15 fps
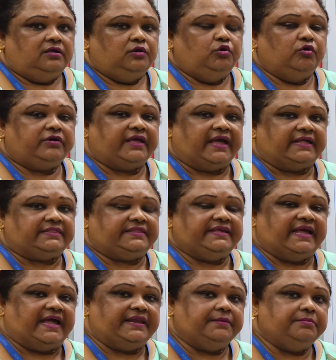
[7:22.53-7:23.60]
Look at
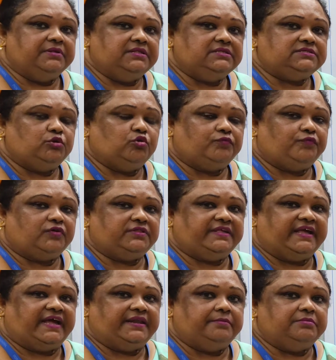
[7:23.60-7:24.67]
the animals, look for
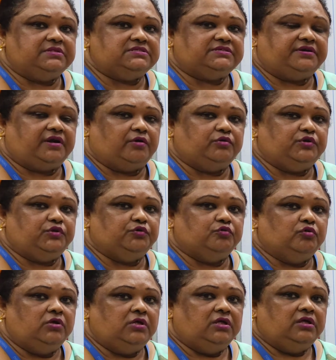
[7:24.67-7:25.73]
the animals around
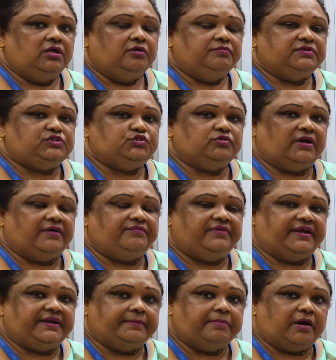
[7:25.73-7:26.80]
you which you have
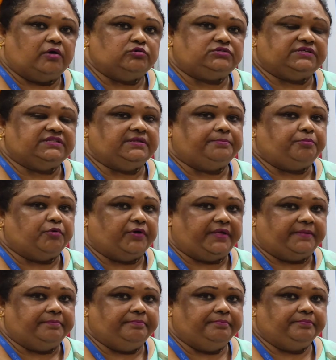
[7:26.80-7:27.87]
read about in the
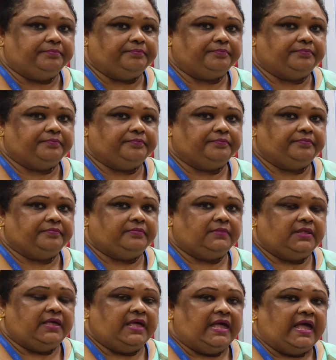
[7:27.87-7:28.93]
poem
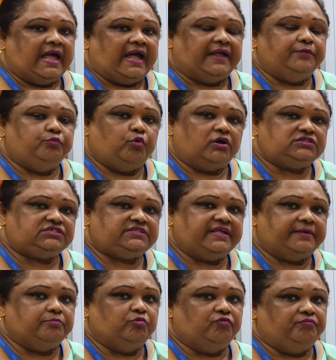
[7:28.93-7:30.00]
and watch
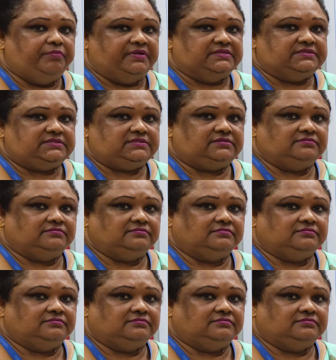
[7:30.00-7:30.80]
their movements.